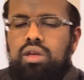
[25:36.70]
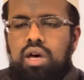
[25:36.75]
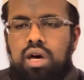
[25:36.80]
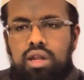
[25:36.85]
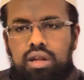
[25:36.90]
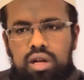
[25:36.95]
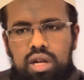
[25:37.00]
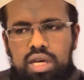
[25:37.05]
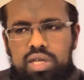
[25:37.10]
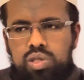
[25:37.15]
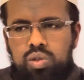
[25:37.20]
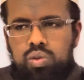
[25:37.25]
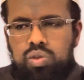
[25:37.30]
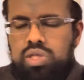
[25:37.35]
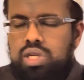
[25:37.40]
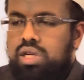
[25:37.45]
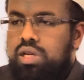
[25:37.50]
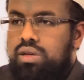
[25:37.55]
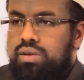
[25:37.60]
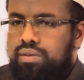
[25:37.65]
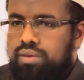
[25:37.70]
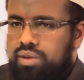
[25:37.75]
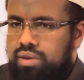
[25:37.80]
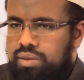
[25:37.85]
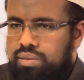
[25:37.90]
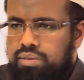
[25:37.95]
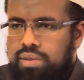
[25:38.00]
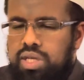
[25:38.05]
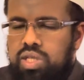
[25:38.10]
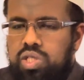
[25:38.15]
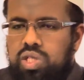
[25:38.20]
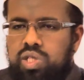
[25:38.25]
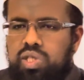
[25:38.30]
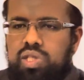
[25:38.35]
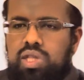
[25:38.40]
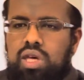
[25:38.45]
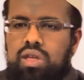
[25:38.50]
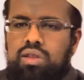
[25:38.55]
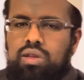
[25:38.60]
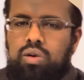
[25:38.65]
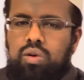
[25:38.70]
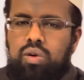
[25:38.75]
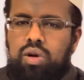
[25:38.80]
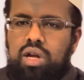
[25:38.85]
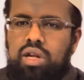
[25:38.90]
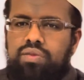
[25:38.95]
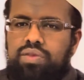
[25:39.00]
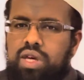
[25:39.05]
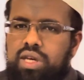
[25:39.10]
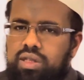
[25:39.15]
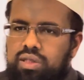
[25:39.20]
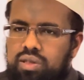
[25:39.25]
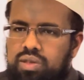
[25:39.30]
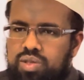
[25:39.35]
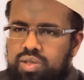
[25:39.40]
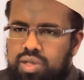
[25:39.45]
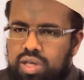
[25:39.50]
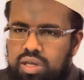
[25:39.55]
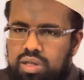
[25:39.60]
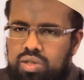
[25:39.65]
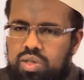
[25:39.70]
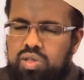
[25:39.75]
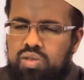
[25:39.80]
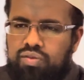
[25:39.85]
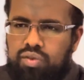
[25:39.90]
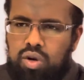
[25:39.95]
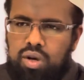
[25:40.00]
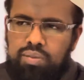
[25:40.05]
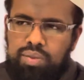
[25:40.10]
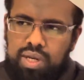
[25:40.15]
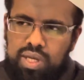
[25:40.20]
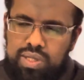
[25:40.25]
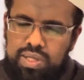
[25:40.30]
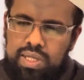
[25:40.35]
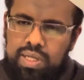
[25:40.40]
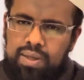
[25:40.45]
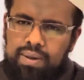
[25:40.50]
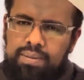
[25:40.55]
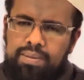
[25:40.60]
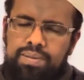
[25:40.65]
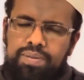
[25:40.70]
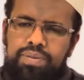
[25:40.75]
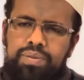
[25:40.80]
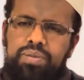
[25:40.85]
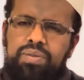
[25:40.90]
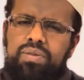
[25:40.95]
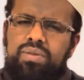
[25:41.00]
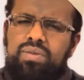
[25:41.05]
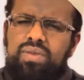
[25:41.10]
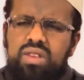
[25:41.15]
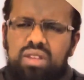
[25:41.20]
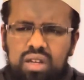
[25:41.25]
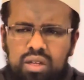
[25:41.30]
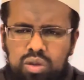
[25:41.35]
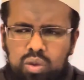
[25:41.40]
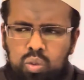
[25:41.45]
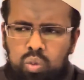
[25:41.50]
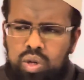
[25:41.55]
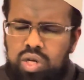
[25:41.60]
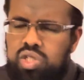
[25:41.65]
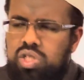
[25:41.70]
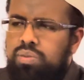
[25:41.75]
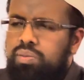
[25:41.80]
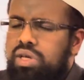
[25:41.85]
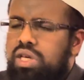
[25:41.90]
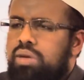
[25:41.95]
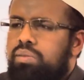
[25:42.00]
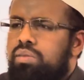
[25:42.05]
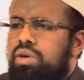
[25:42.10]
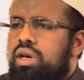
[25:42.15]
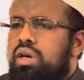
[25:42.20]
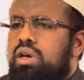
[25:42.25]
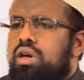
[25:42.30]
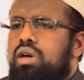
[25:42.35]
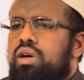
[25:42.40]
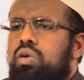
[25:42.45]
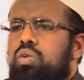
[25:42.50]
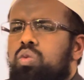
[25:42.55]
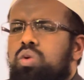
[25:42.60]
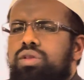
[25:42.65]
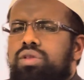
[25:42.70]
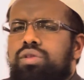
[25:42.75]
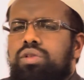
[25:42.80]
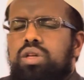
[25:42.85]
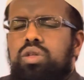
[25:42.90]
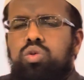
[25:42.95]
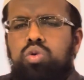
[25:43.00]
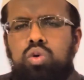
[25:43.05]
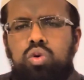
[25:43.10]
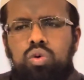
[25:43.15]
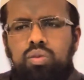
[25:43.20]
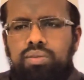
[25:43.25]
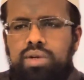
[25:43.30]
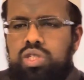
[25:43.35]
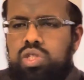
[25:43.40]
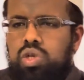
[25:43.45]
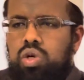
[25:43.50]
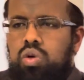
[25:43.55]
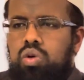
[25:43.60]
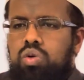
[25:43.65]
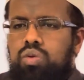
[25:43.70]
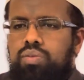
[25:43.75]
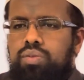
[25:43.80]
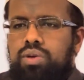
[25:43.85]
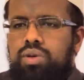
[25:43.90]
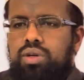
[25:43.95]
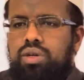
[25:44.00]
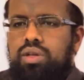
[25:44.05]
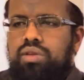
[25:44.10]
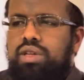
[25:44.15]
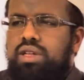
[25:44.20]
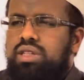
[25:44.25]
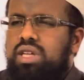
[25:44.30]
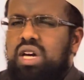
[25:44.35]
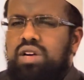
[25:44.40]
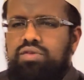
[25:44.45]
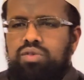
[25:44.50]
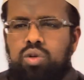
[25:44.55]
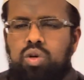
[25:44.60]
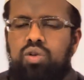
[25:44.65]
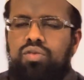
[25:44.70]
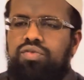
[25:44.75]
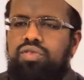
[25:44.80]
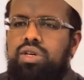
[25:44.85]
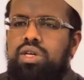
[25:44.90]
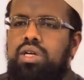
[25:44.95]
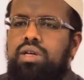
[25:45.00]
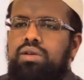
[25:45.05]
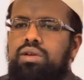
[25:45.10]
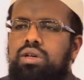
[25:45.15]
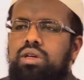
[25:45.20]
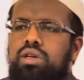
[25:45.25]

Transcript: And Allah Azza wa Jal mentions that in the Quran, that it is dangerous for a person to worship Him with too much hope, that they have no fear,